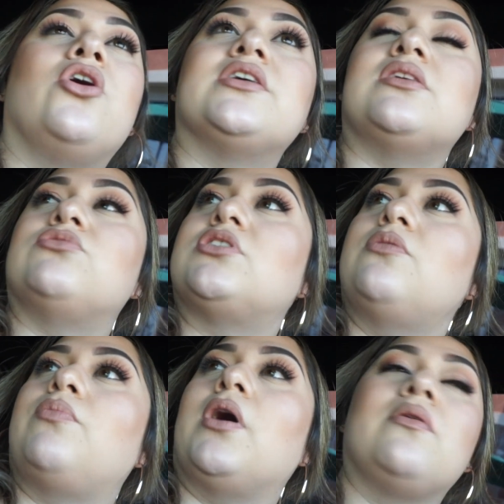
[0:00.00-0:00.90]
Okay, so I'm just
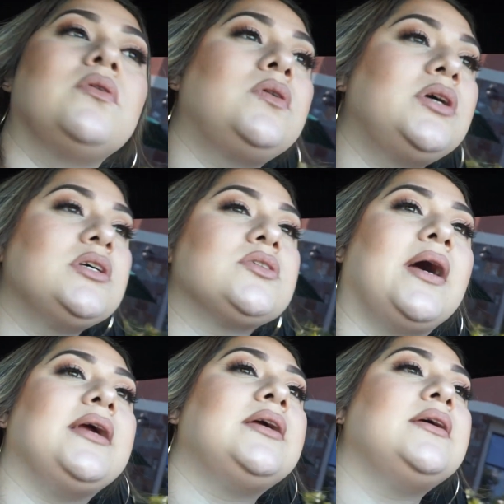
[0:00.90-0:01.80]
gonna park real quick so
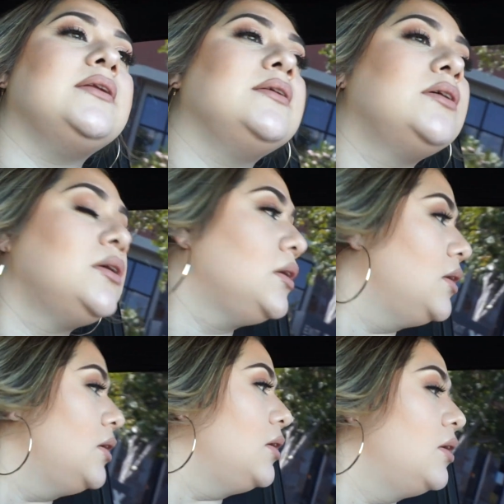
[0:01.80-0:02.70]
I can
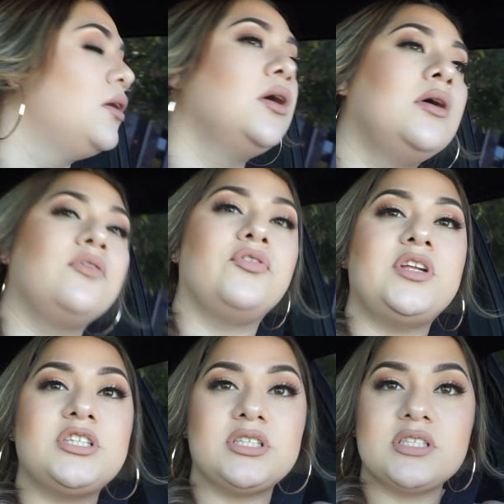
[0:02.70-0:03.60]

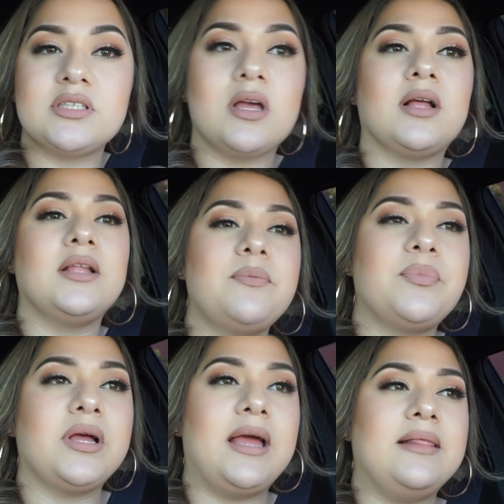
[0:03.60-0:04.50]
finish this clip,
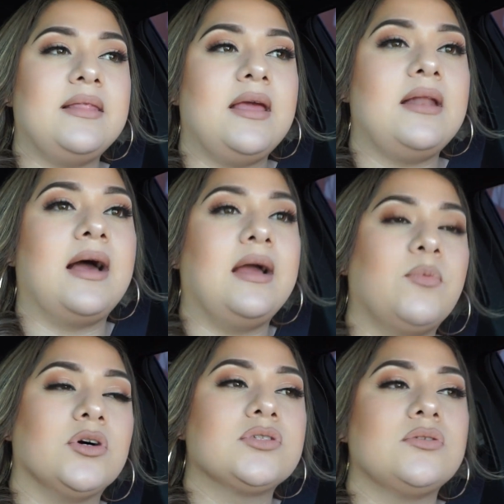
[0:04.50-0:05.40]
and then I
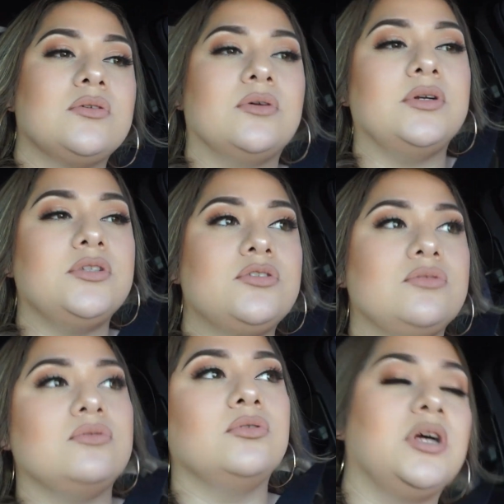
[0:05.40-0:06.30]
am also going
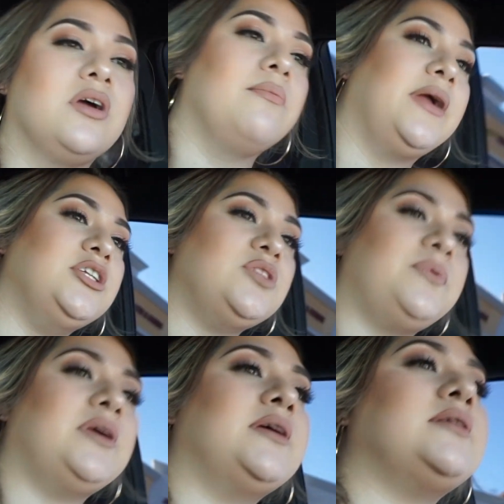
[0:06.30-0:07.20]
to look up my G
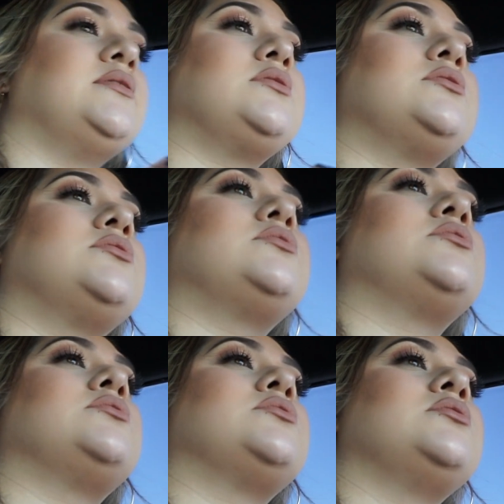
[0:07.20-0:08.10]
P
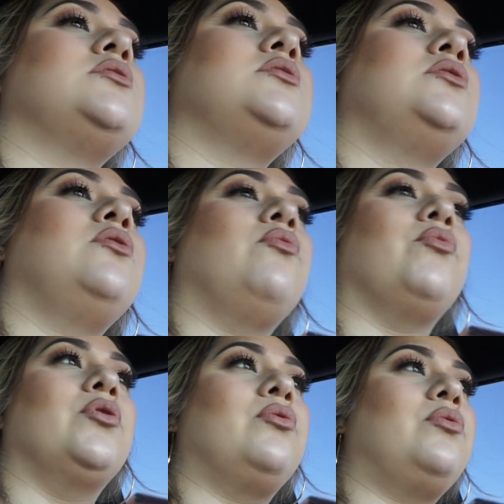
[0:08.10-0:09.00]
S
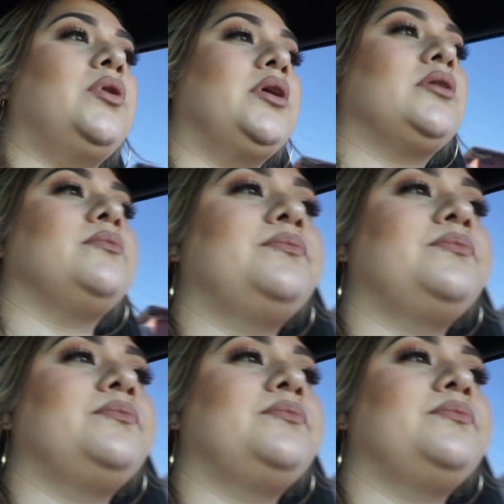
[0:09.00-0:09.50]
real quick.